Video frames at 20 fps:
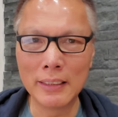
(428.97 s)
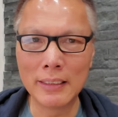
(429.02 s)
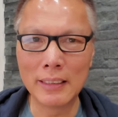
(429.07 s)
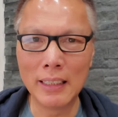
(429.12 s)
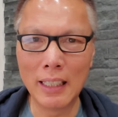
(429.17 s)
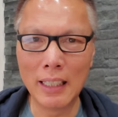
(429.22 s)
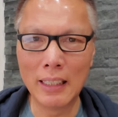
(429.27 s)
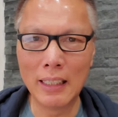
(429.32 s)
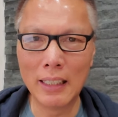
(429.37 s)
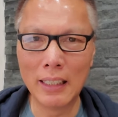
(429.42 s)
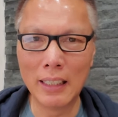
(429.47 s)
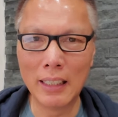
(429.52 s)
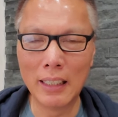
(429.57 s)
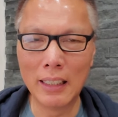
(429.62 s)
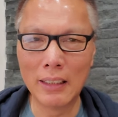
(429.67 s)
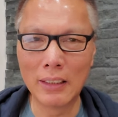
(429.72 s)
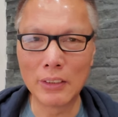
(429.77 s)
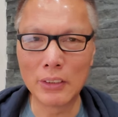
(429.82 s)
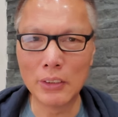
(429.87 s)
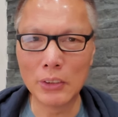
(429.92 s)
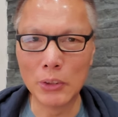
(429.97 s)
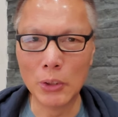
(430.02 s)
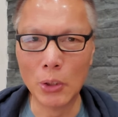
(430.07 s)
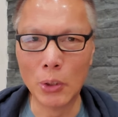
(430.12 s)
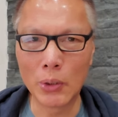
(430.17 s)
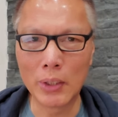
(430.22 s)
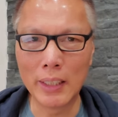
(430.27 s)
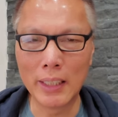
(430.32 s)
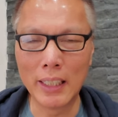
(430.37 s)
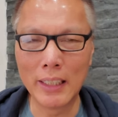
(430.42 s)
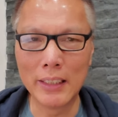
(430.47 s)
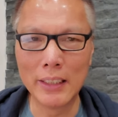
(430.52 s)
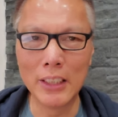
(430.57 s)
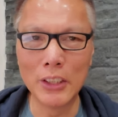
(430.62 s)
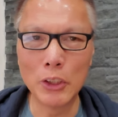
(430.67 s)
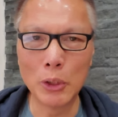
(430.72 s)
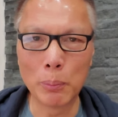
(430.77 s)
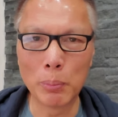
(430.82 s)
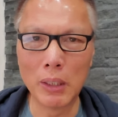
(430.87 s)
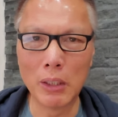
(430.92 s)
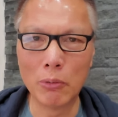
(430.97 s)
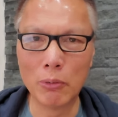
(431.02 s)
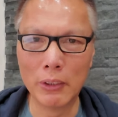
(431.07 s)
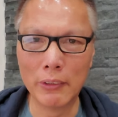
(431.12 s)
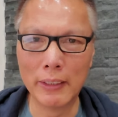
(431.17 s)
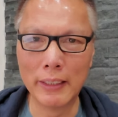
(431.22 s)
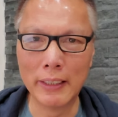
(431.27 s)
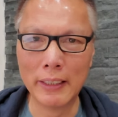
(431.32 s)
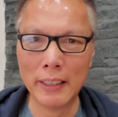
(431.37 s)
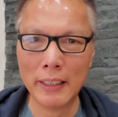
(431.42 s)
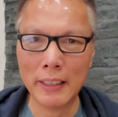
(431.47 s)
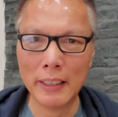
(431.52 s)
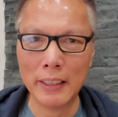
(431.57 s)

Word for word: that you're looking at this, you're probably wondering,